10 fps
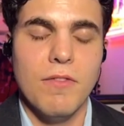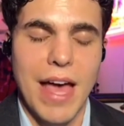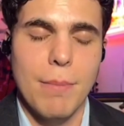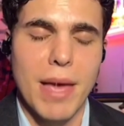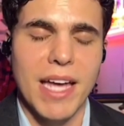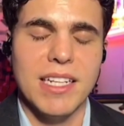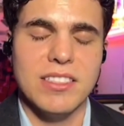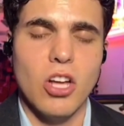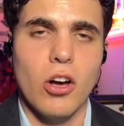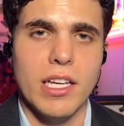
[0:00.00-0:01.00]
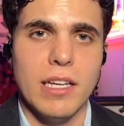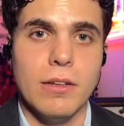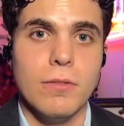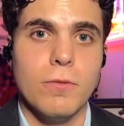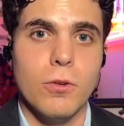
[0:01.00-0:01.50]
That man is
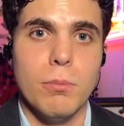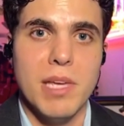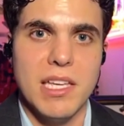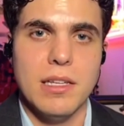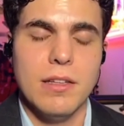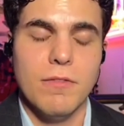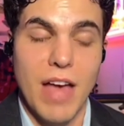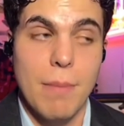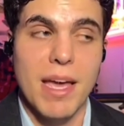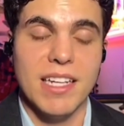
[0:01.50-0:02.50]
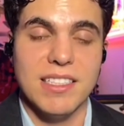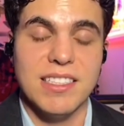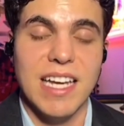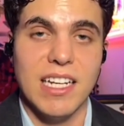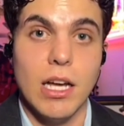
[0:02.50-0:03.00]
talking for me. That man is
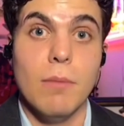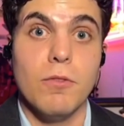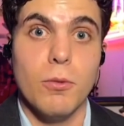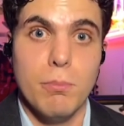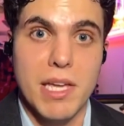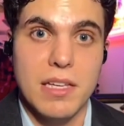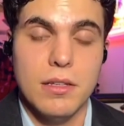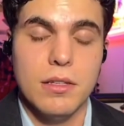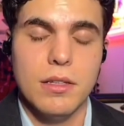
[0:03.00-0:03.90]
standing up for me.